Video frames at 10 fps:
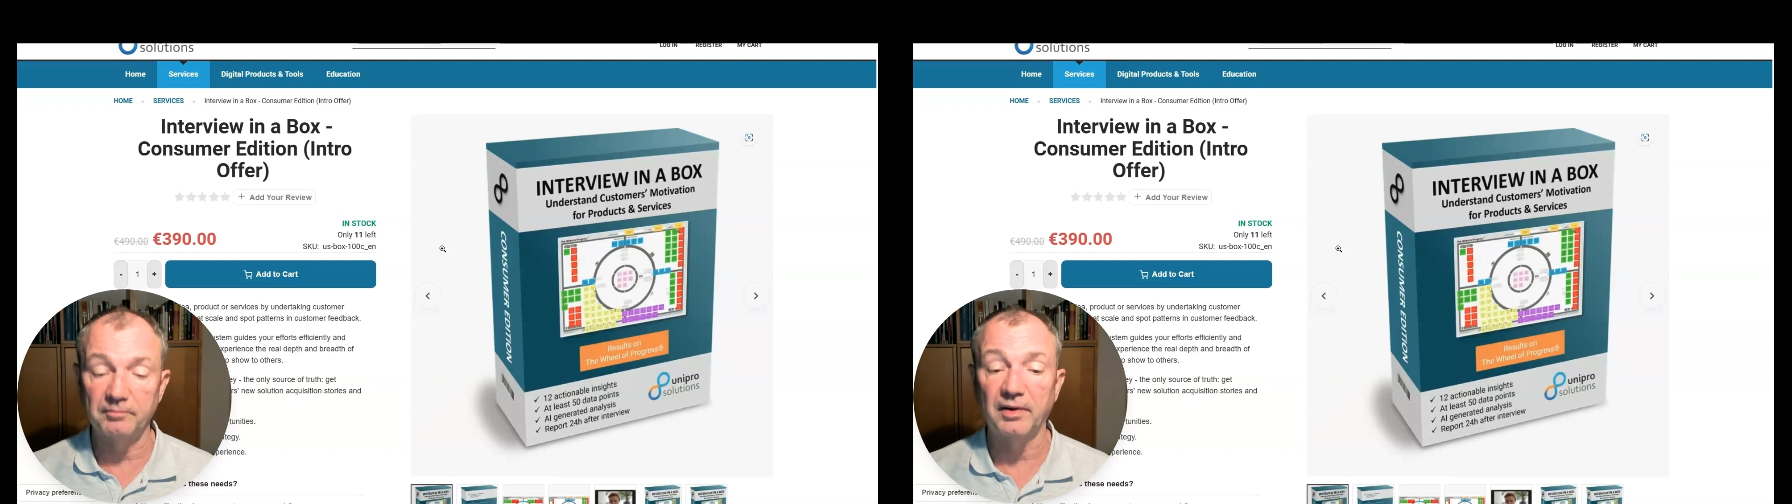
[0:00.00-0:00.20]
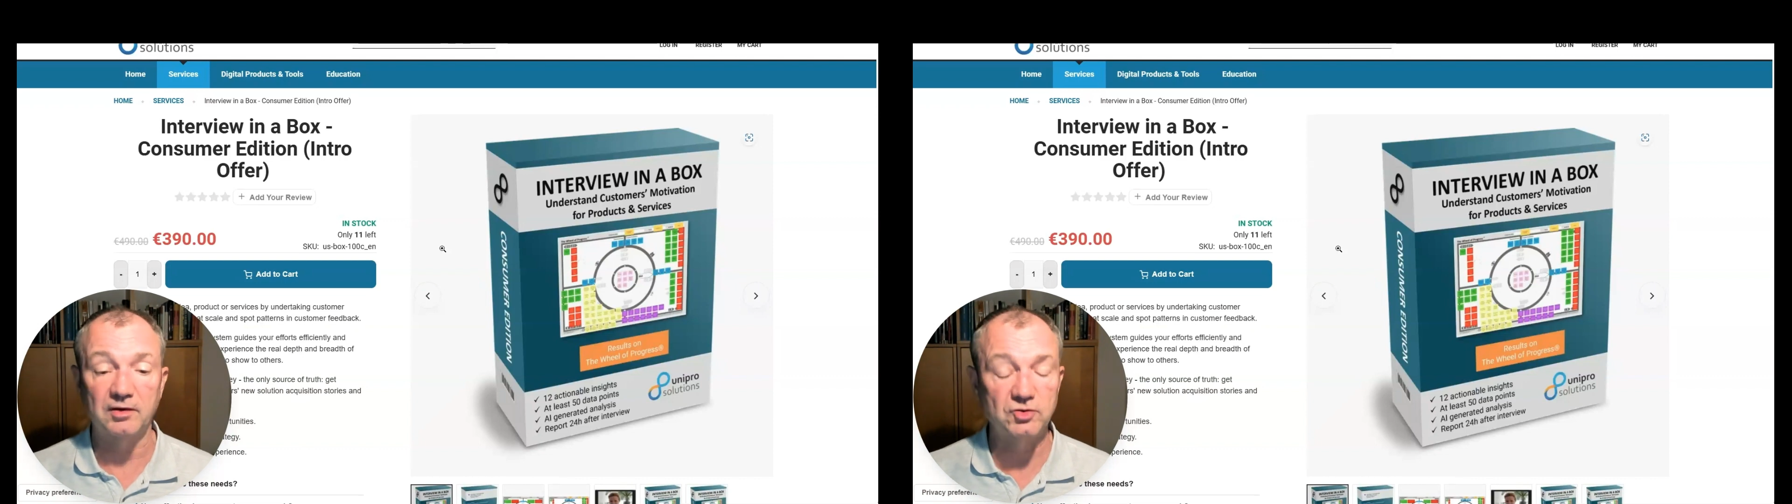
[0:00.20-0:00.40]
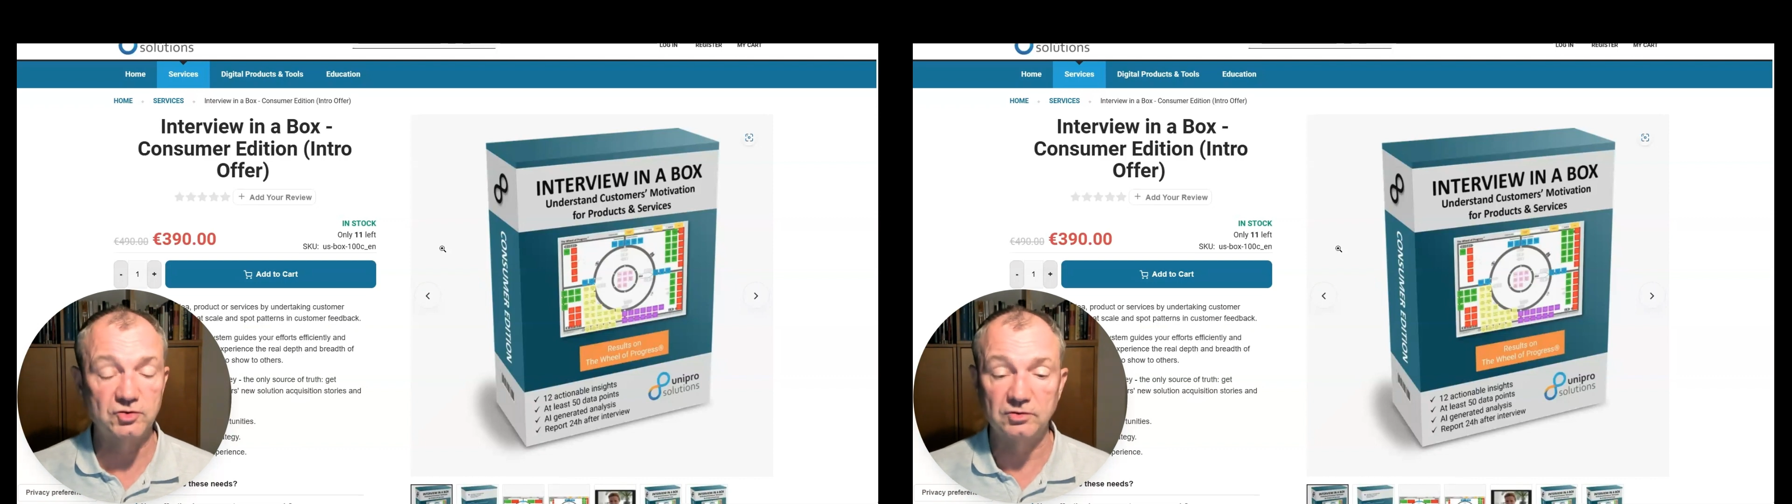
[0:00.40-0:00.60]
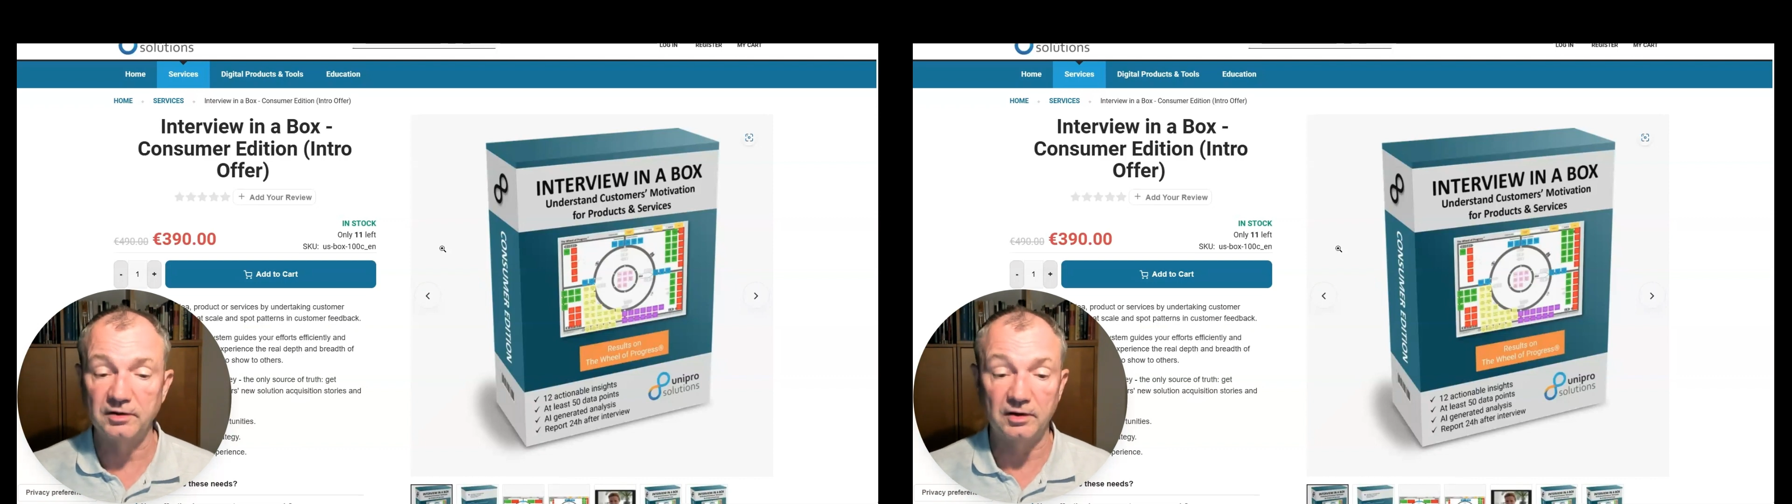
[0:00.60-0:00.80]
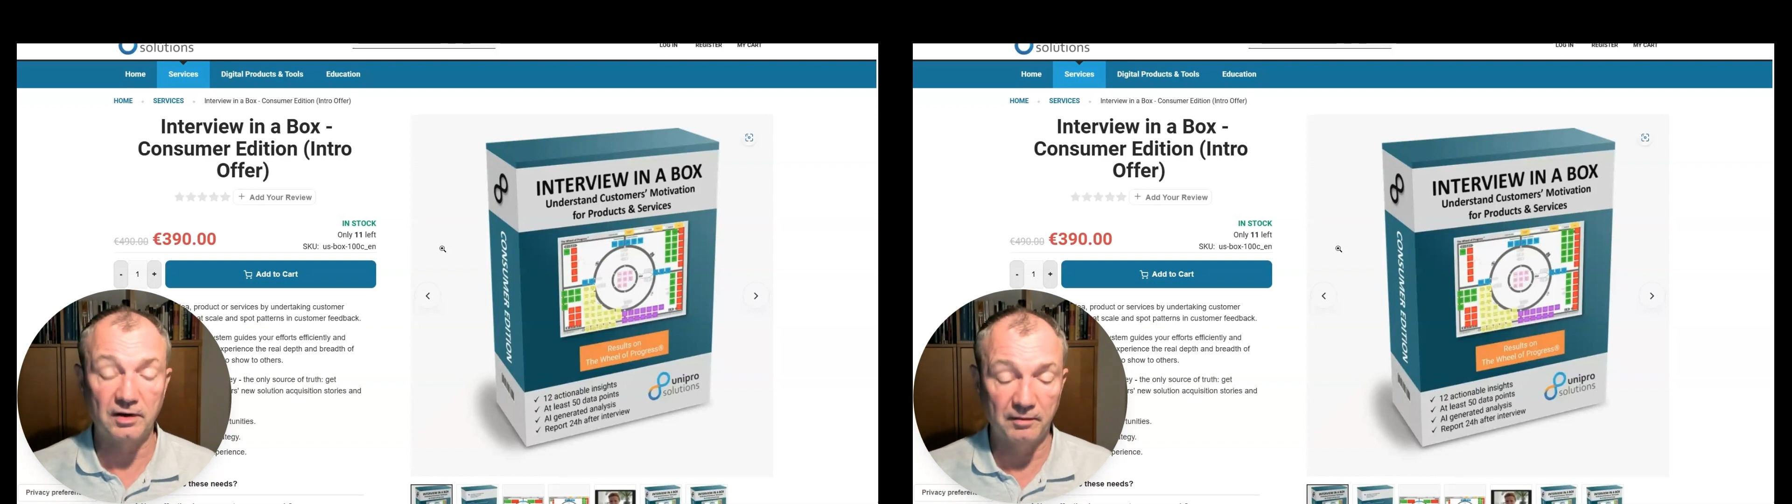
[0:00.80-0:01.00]

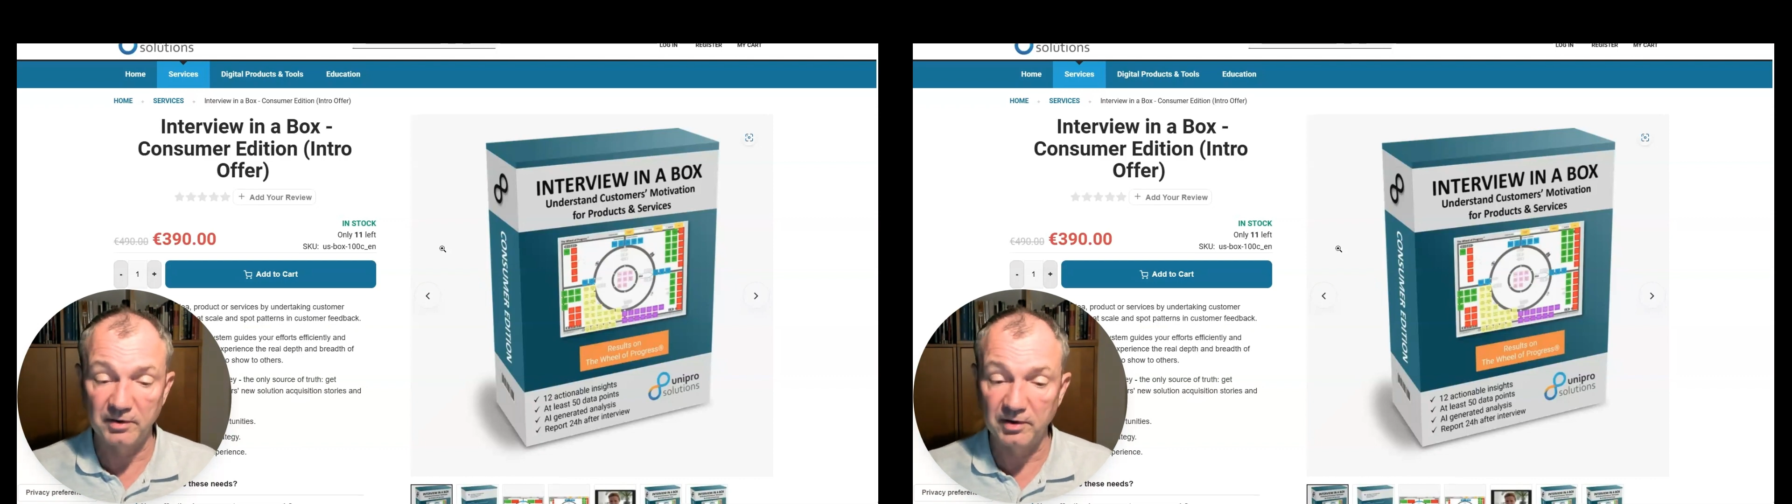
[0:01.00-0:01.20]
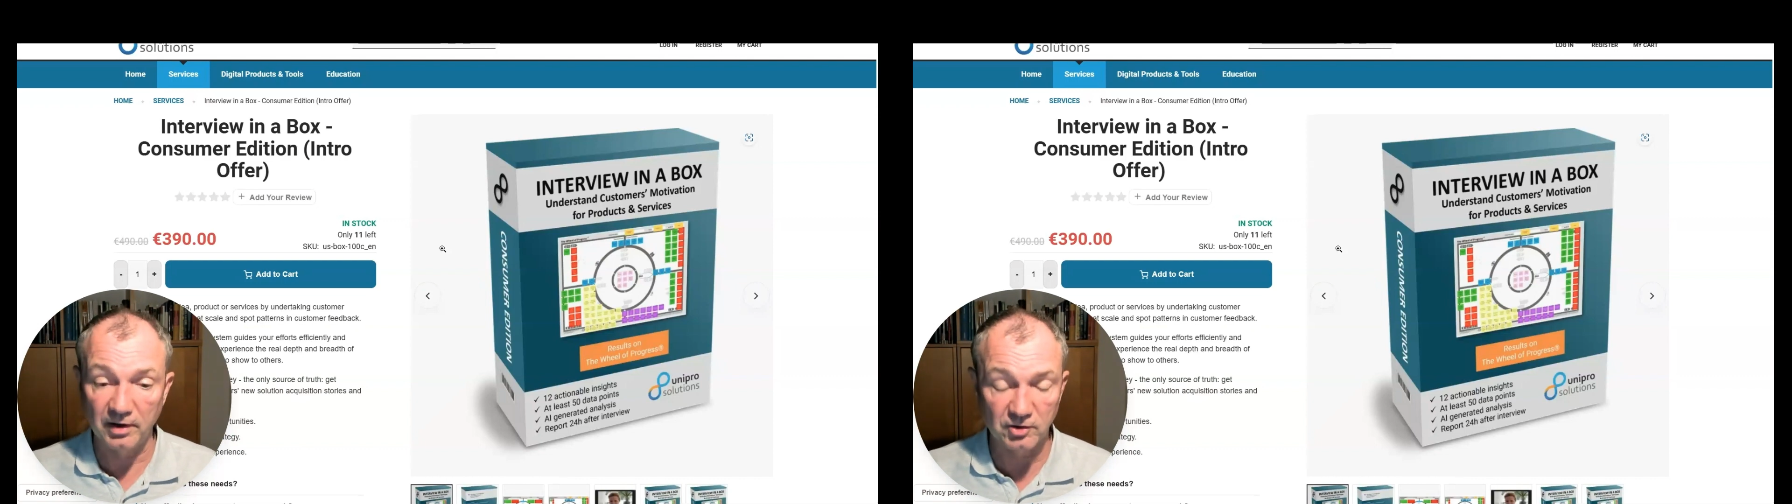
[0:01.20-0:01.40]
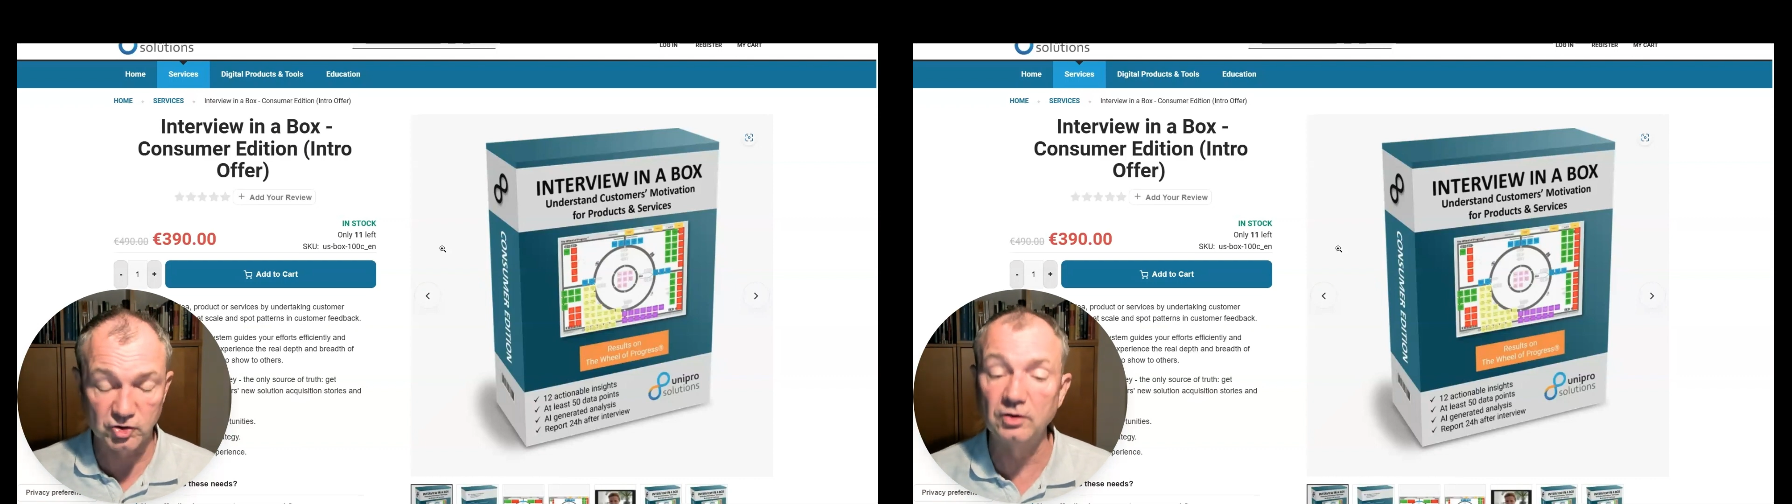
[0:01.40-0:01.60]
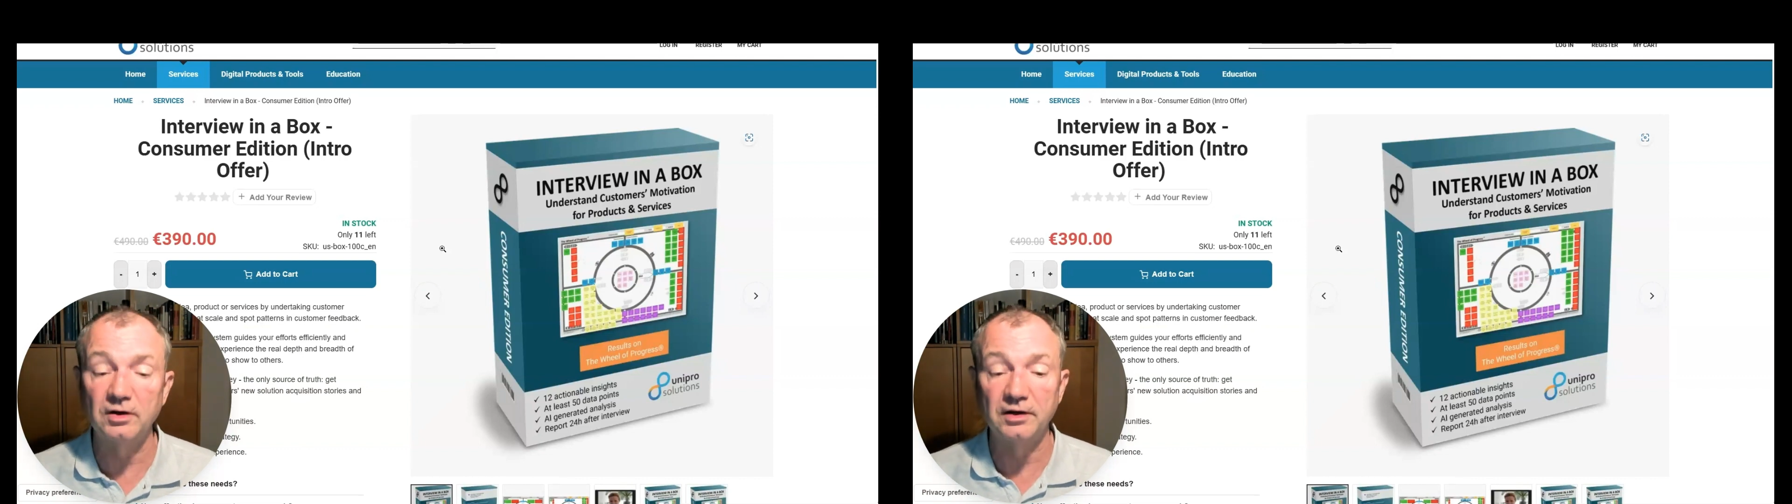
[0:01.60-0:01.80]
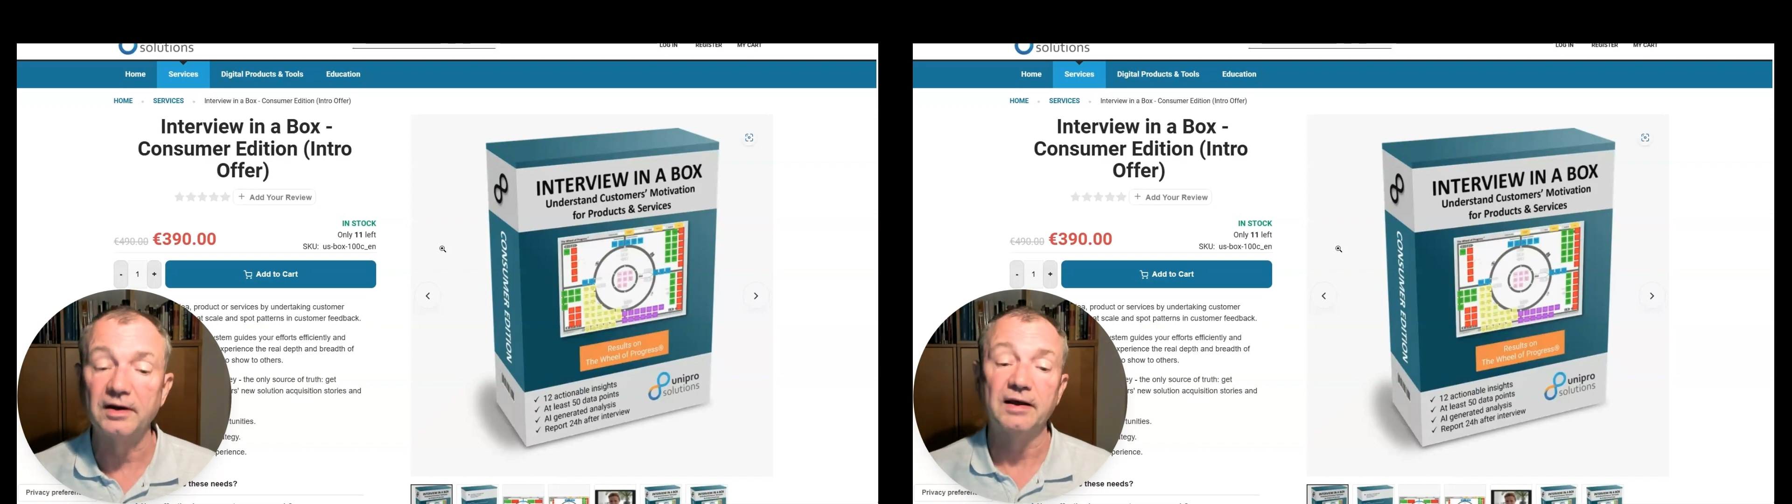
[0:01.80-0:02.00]
be
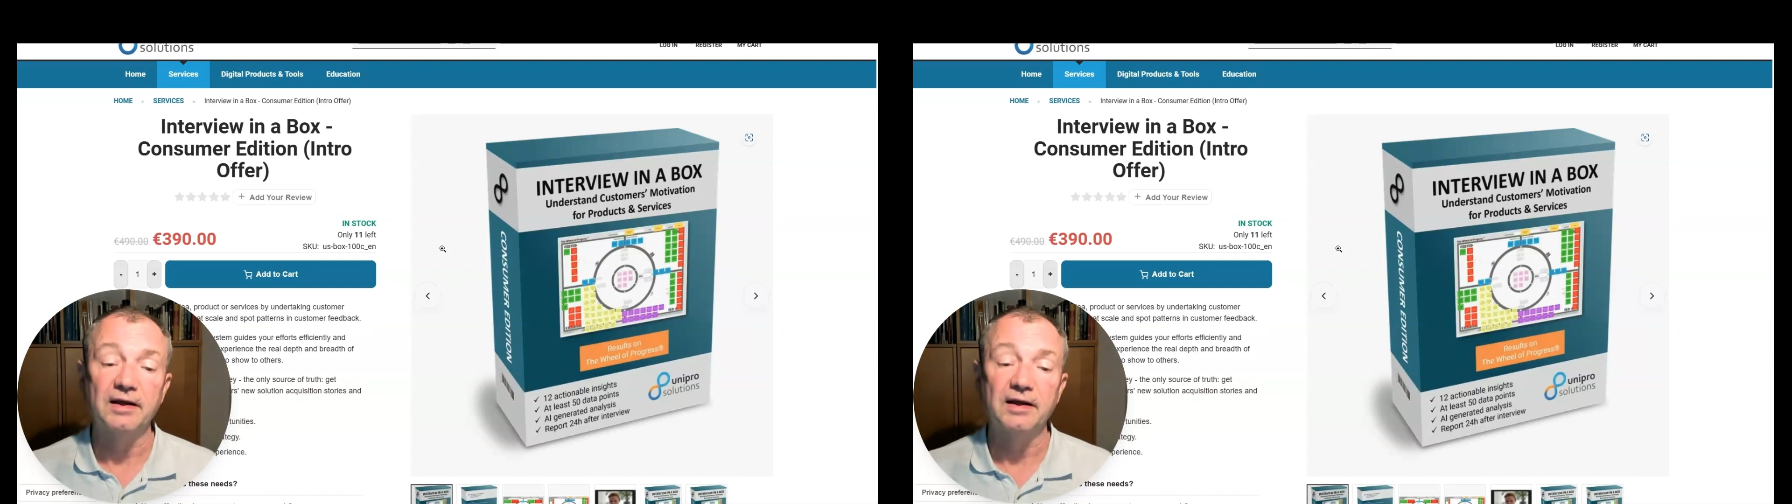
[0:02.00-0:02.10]
assured